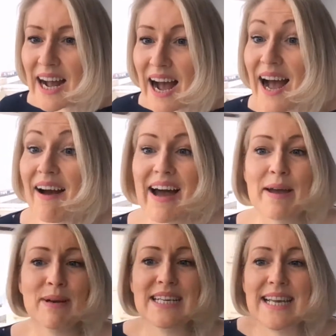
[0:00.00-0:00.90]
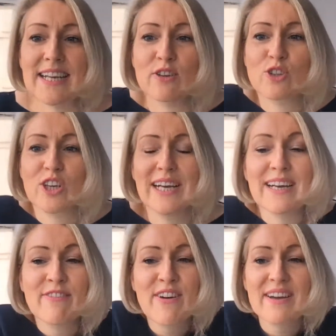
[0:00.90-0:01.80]
Emily said, and your
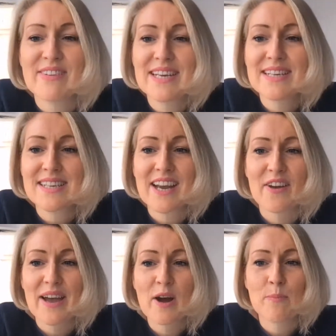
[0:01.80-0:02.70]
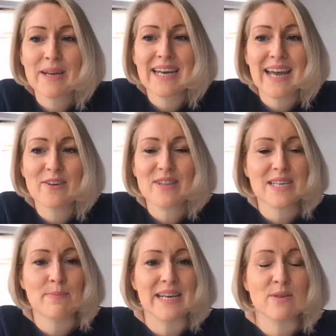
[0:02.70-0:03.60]
training 5 years ago helped me nail
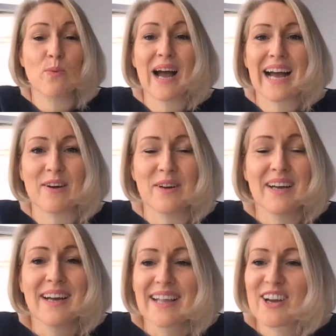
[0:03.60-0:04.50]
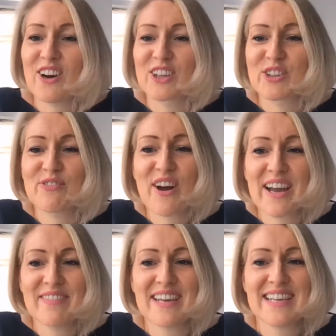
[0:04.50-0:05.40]
this piece. Wow. Gosh,
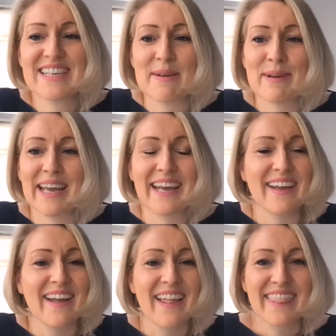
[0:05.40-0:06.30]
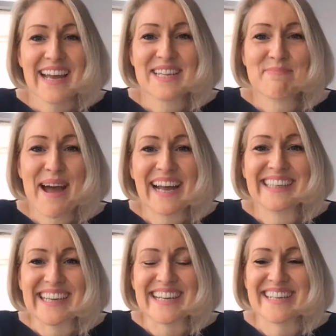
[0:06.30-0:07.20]
5 years, Emily. That's
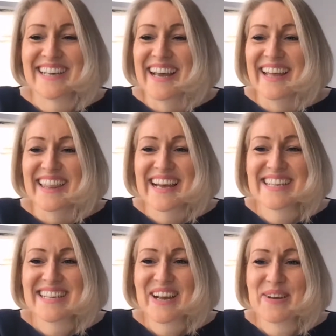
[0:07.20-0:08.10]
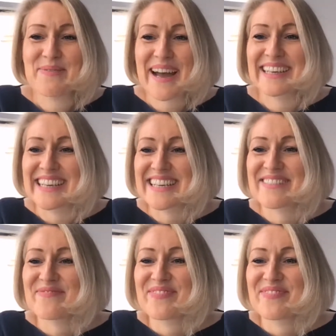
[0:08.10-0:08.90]
madness. That's so madness.